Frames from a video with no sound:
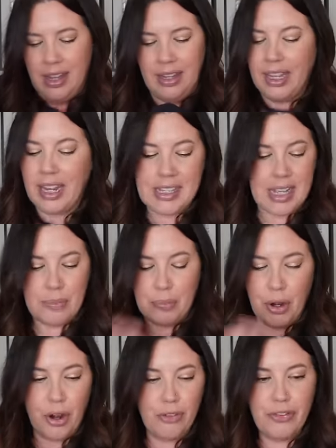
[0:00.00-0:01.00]
Like I said,
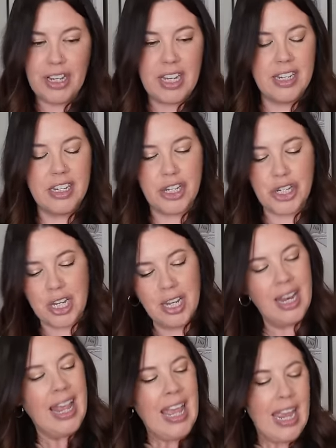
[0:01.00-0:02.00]
perfect
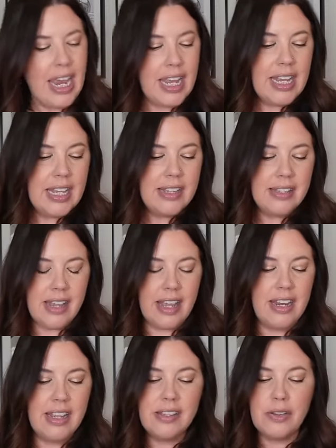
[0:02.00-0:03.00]
condition. It is, it is